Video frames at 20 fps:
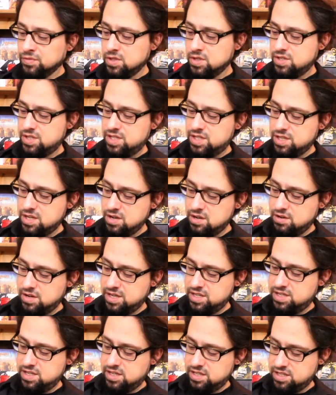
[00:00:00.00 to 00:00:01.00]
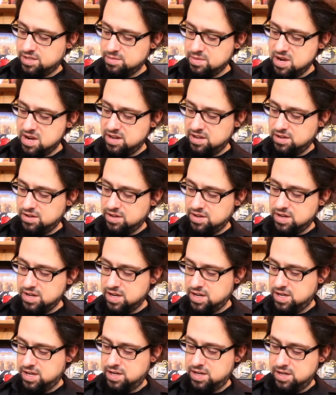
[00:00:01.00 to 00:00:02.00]
So, I talked to
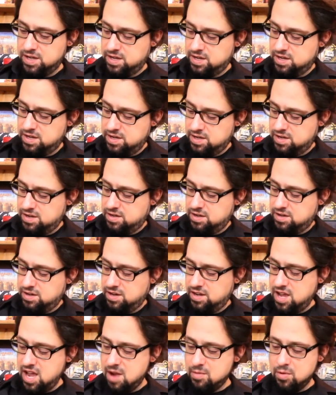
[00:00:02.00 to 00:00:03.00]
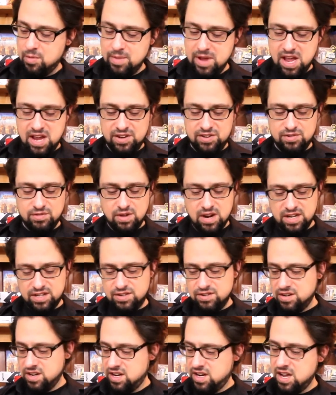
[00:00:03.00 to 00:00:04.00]
my cameraman,
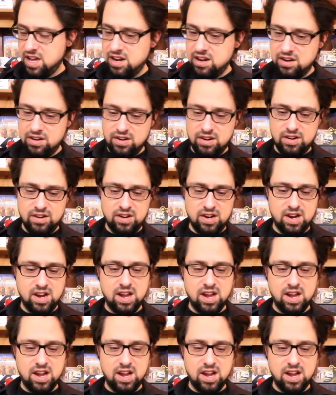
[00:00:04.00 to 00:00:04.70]
director, and editor.